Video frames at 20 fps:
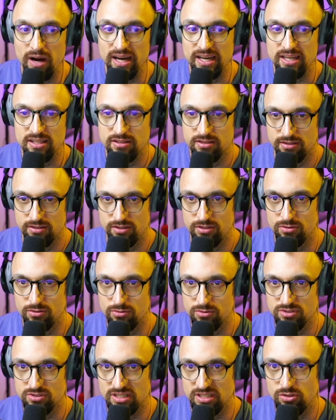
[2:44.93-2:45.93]
might
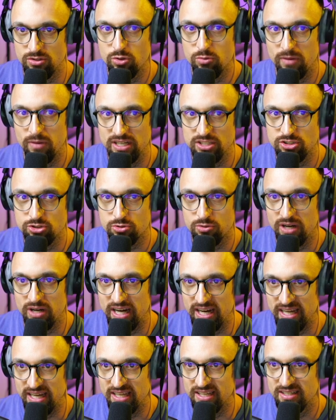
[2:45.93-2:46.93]
use and you might
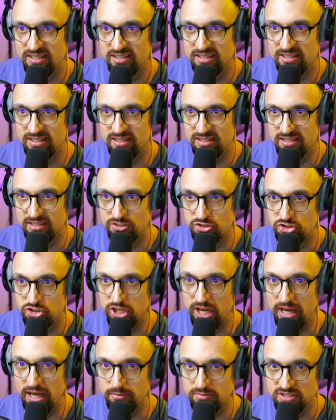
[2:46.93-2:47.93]
try
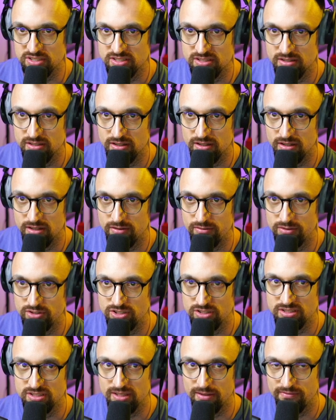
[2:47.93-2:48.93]
Gems,
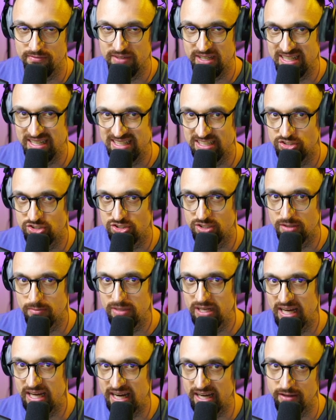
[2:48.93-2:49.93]
which is something that
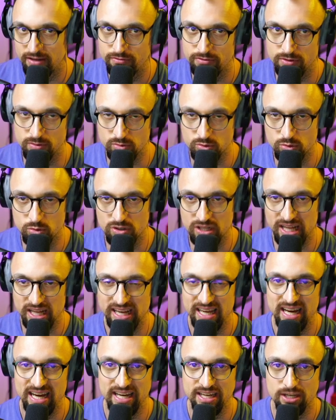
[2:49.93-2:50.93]
Gemini from Google
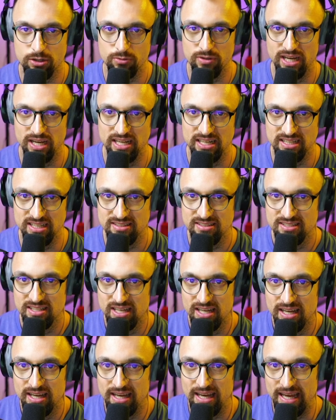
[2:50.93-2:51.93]
AI created.
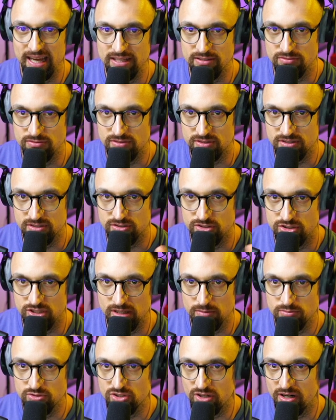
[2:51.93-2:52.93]
And
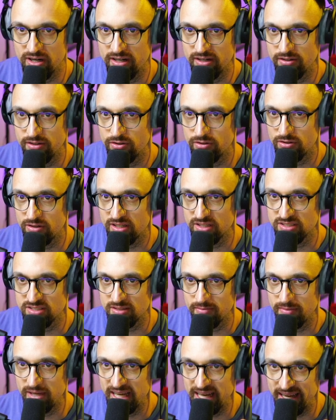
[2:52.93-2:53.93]
Gems are your
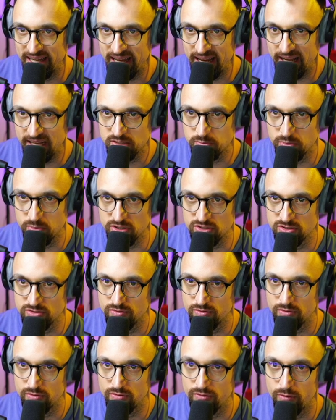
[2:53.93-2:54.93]
custom AI experts
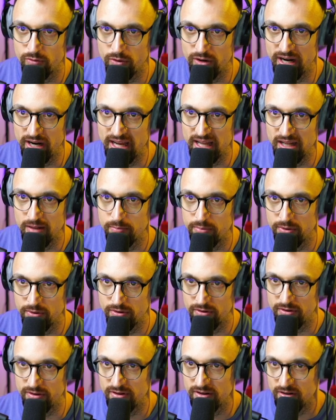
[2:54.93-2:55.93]
for help
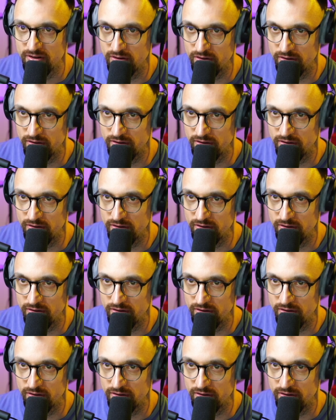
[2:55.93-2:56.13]
or